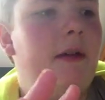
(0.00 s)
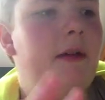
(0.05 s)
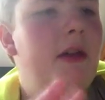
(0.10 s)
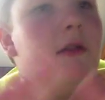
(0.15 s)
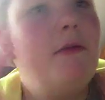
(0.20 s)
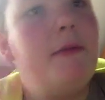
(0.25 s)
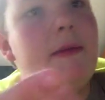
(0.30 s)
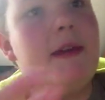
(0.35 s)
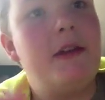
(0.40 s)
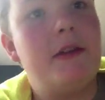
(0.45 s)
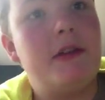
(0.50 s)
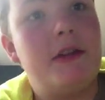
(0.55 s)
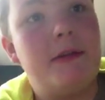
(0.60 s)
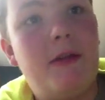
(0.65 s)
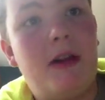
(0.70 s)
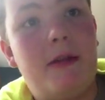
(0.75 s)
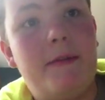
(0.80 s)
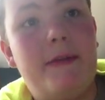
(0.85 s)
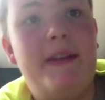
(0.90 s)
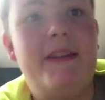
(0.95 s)
He would be a good
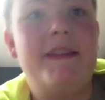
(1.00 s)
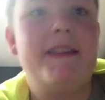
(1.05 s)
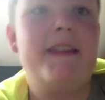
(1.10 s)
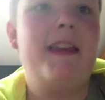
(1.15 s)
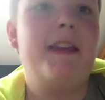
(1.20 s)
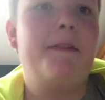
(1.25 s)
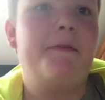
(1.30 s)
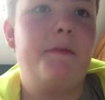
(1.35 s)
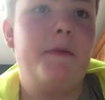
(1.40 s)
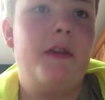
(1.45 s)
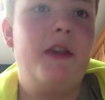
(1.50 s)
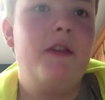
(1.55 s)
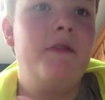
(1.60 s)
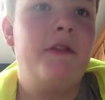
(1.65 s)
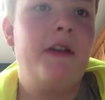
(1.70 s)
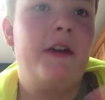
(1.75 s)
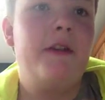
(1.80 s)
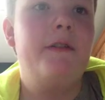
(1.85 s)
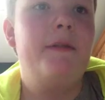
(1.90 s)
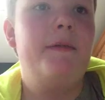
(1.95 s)
Spider-Man. He's the kid from
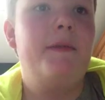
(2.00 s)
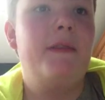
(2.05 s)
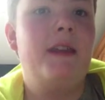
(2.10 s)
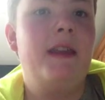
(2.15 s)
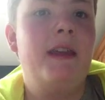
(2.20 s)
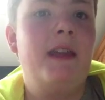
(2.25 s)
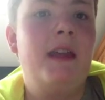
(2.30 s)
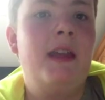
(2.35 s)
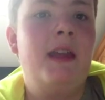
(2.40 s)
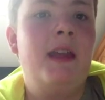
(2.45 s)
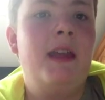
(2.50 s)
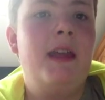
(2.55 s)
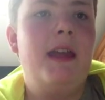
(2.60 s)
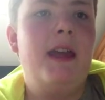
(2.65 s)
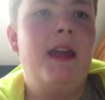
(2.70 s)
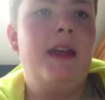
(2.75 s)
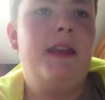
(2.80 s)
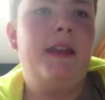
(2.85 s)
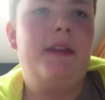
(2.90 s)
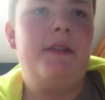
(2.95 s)
Hugo
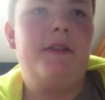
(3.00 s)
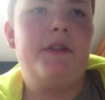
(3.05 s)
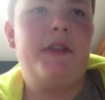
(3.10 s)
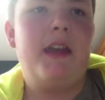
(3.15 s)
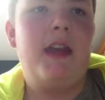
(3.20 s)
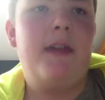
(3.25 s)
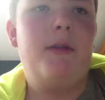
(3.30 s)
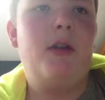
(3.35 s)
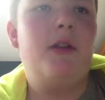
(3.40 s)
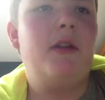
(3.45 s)
and Ender's Game.